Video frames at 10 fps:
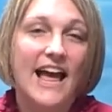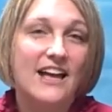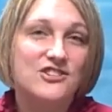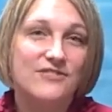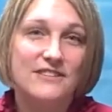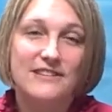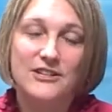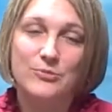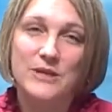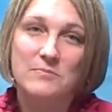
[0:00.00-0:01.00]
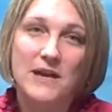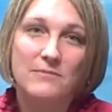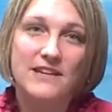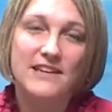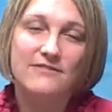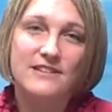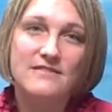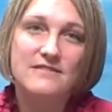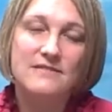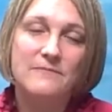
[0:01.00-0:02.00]
Adjuvant therapy may be
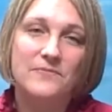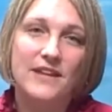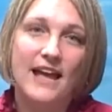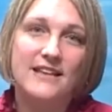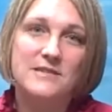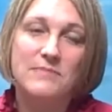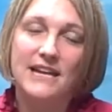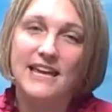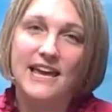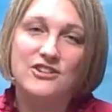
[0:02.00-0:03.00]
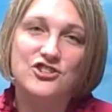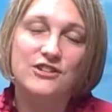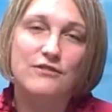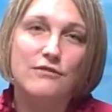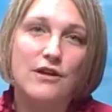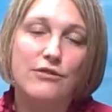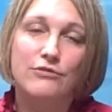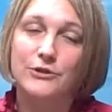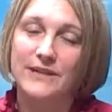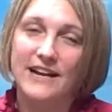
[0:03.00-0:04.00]
given as a medication
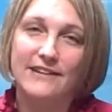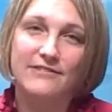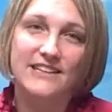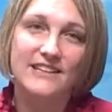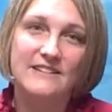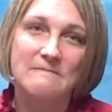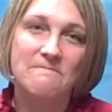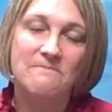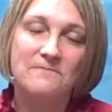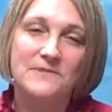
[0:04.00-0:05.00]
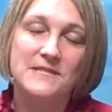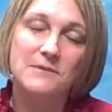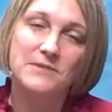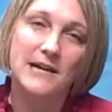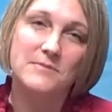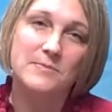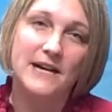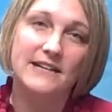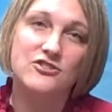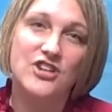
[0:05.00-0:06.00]
through an IV, sometimes
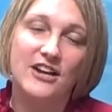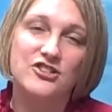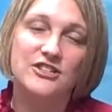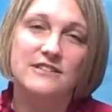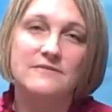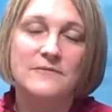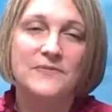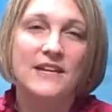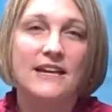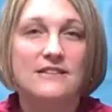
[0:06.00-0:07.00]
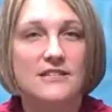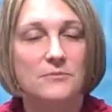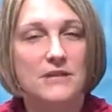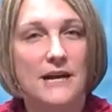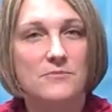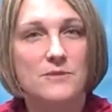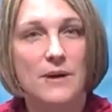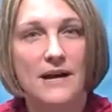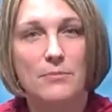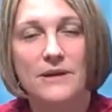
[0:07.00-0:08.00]
by injection, and sometimes
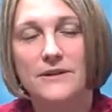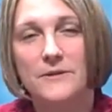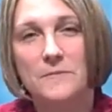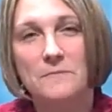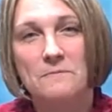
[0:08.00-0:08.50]
by pill.